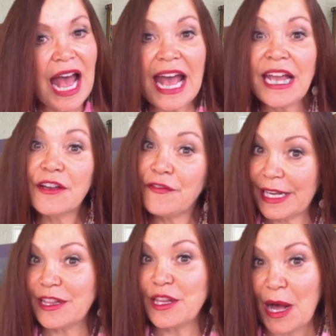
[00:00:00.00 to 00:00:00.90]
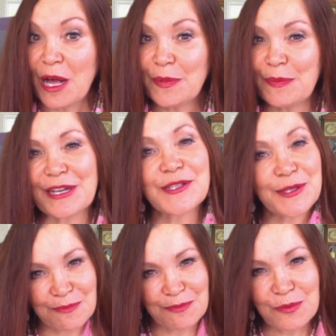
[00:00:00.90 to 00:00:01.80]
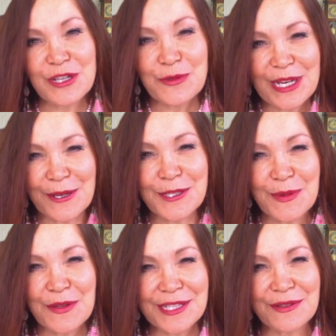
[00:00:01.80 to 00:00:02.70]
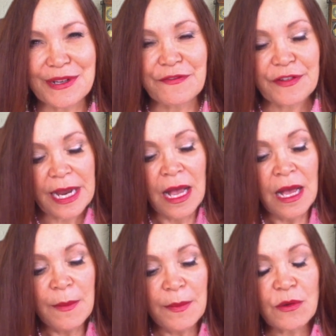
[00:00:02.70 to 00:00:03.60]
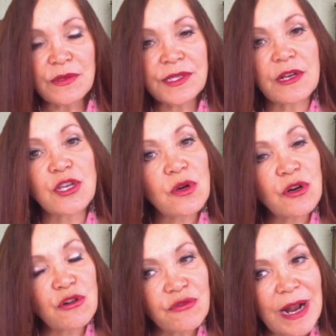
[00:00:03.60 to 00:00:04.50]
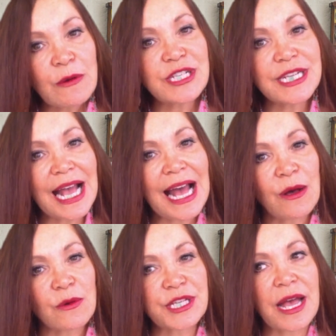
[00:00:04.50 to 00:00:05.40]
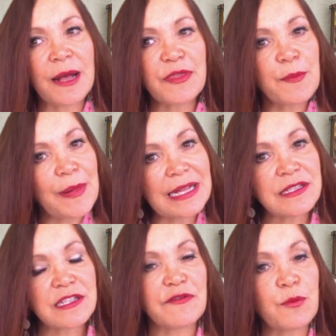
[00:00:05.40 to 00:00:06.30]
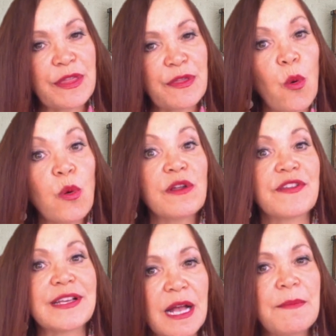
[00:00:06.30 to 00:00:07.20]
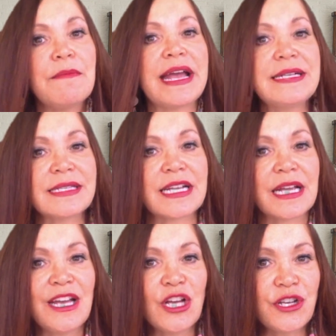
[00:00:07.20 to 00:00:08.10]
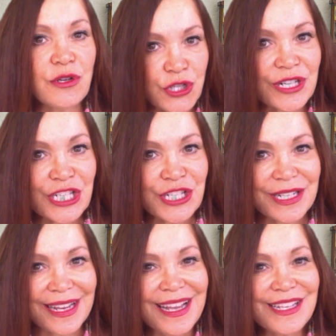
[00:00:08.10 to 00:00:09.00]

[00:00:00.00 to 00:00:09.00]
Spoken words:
you're filling them up because, as we know, smoothies are really filling, but also you're crowding out the bad stuff with all of this amazing nutrition.